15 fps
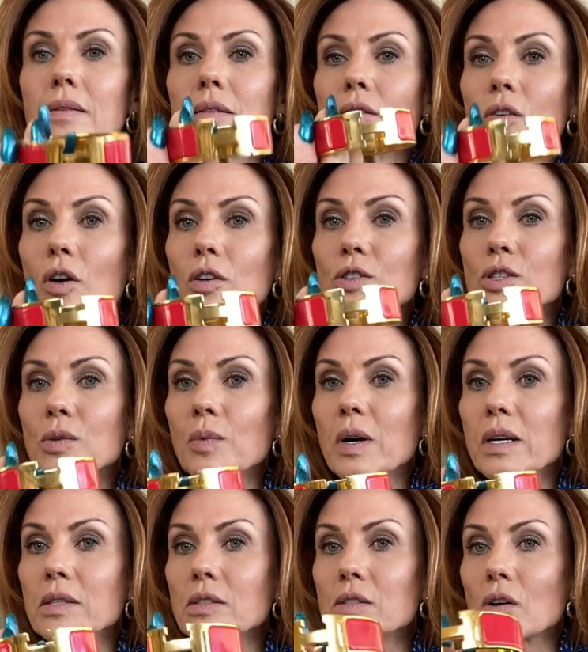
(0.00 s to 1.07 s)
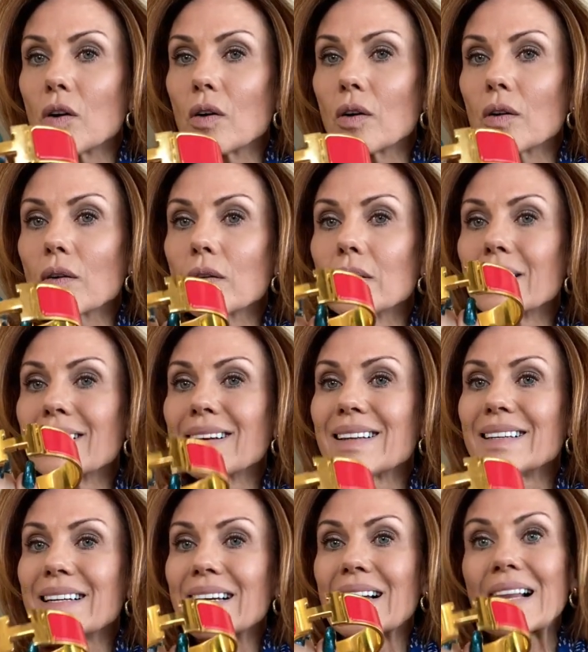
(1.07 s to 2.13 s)
The larger ones are the
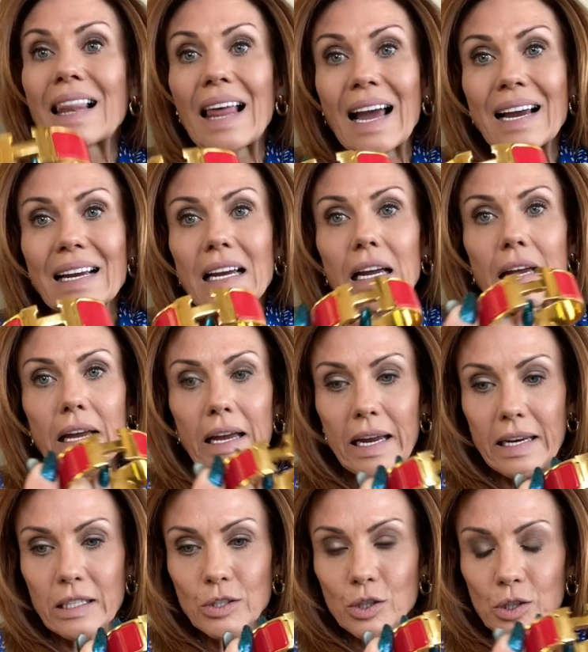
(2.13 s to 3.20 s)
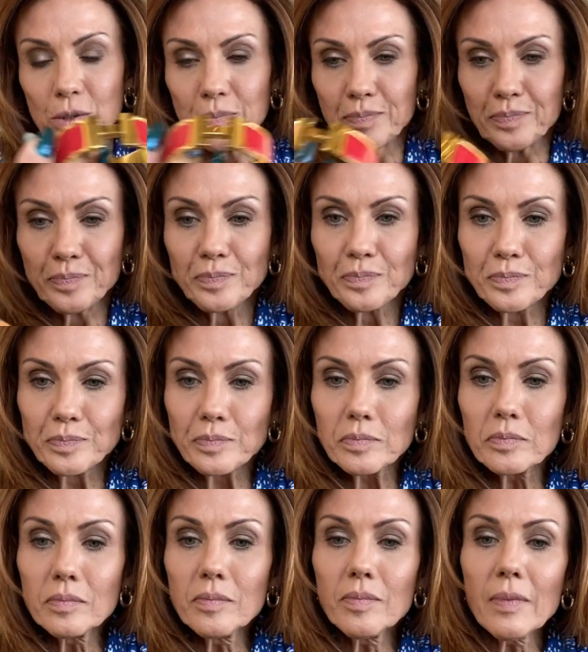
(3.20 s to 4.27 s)
Clic Clac H.
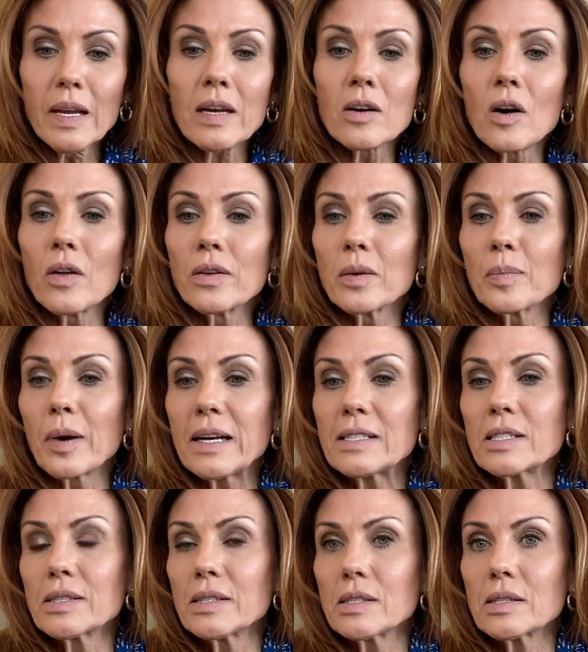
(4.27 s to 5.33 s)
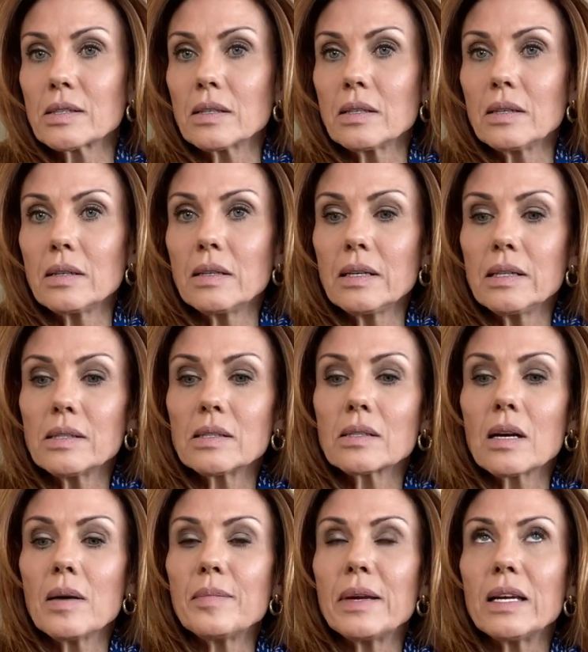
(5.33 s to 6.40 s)
And all their bracelets in these
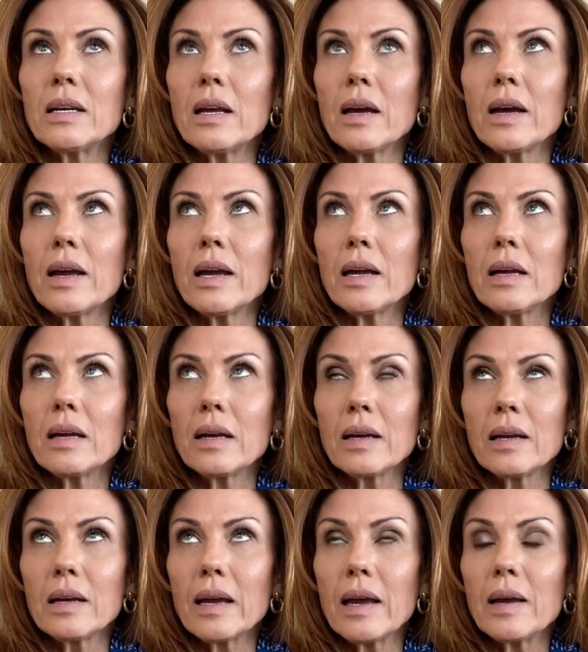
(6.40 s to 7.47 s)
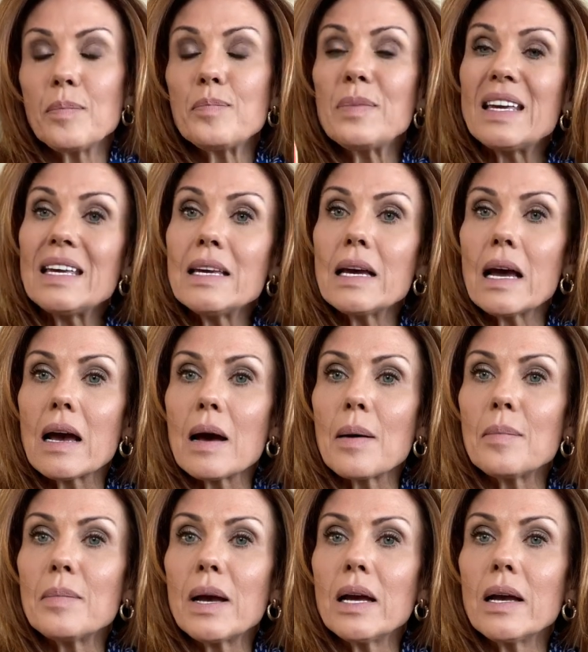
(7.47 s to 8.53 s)
come in a, in a
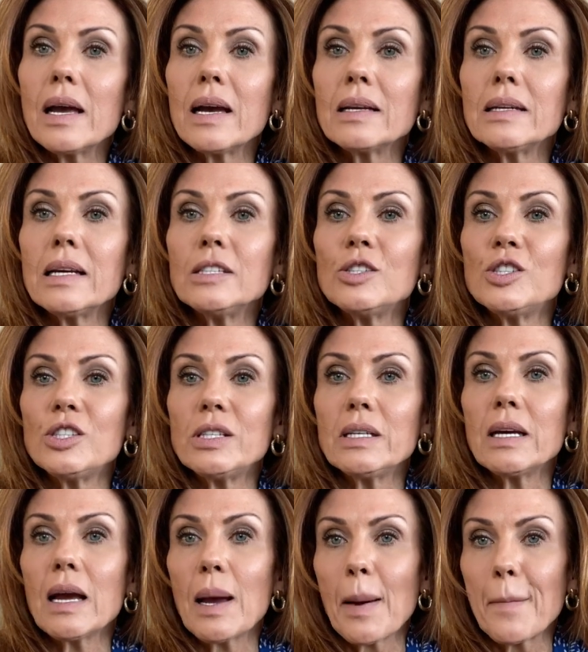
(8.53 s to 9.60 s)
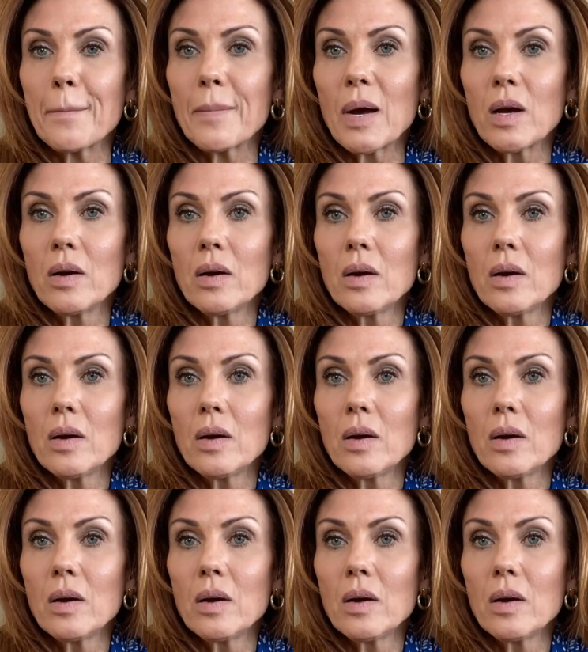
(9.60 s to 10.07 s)
PM and a GM.